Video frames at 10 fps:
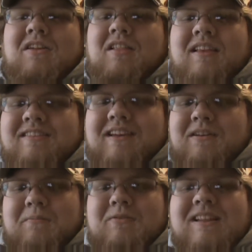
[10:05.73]
unless they
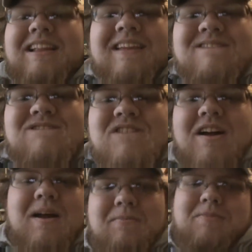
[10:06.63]
completely
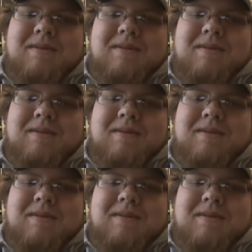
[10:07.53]
fuck up the